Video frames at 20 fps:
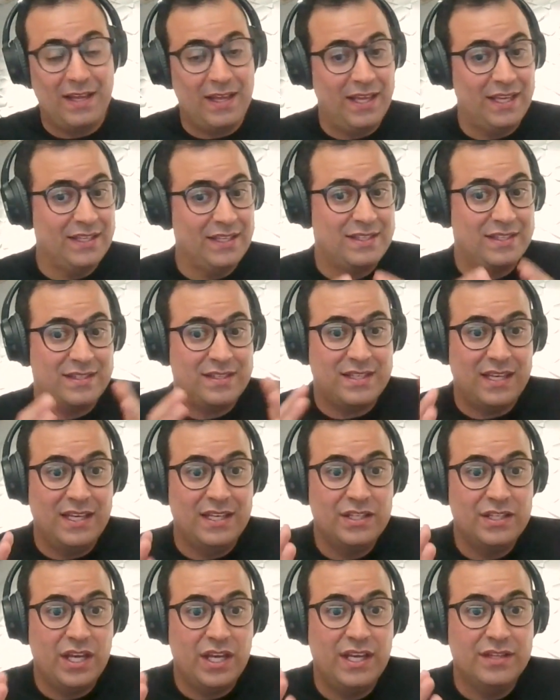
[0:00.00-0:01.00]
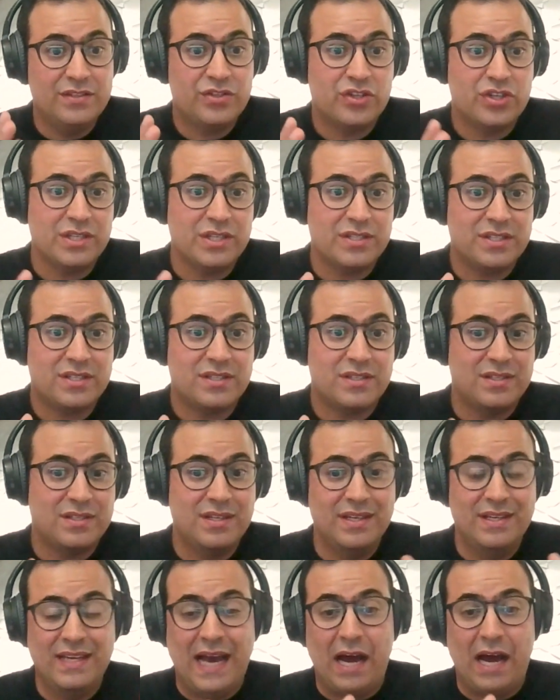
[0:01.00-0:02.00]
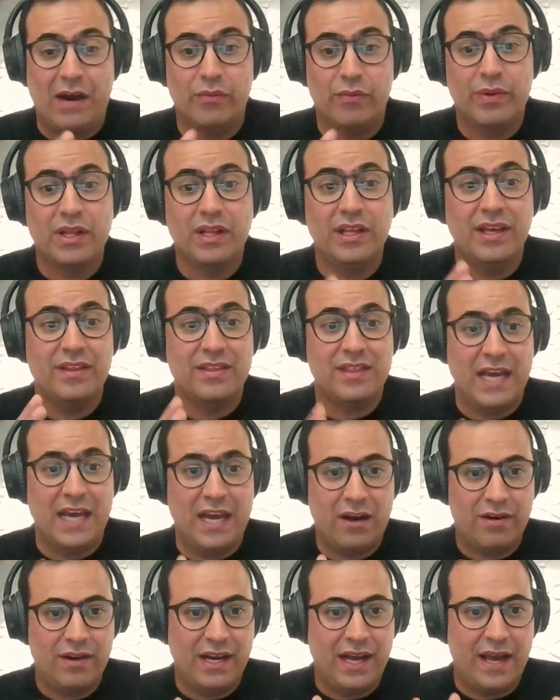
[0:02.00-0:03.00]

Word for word: is just not really there.